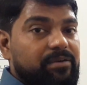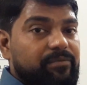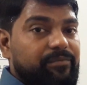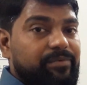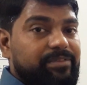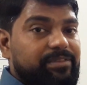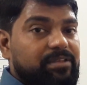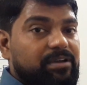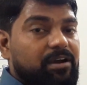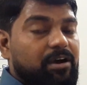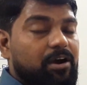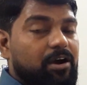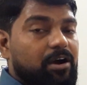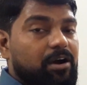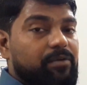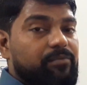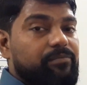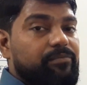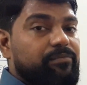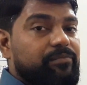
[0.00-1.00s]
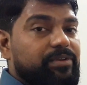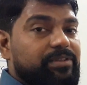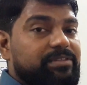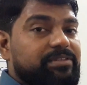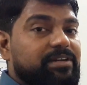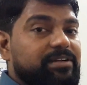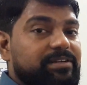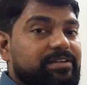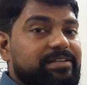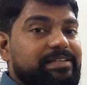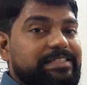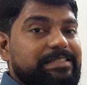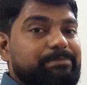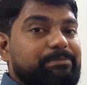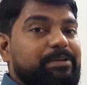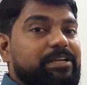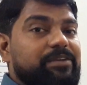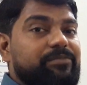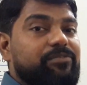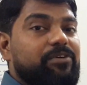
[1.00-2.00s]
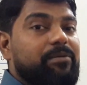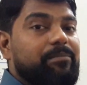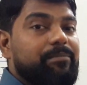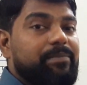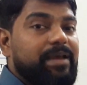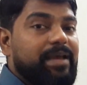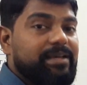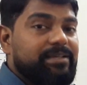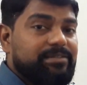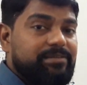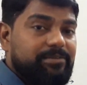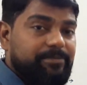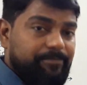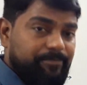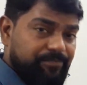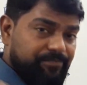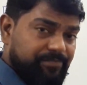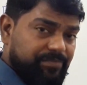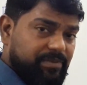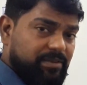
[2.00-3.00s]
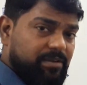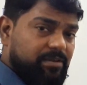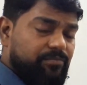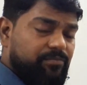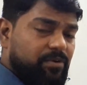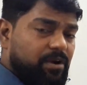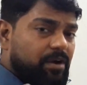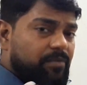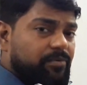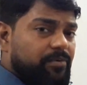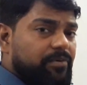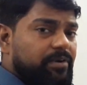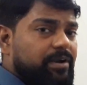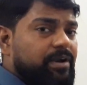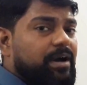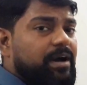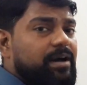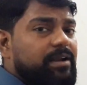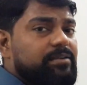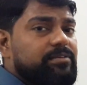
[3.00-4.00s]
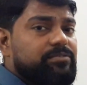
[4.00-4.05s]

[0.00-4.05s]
with certain speed from back of our car.